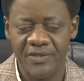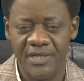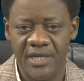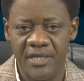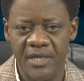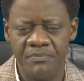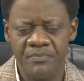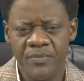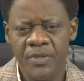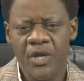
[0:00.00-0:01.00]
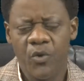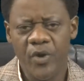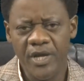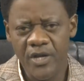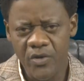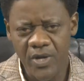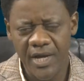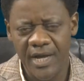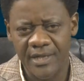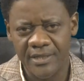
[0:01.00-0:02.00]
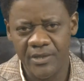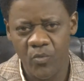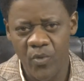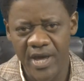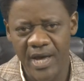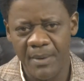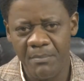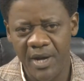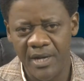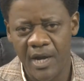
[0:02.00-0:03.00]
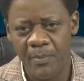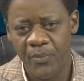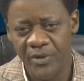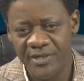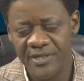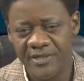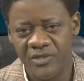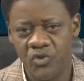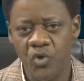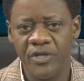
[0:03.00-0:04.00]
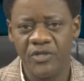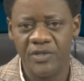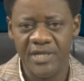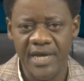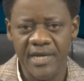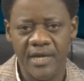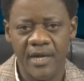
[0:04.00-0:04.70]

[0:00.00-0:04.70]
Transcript: And when you look at the way and manner our politics is going today,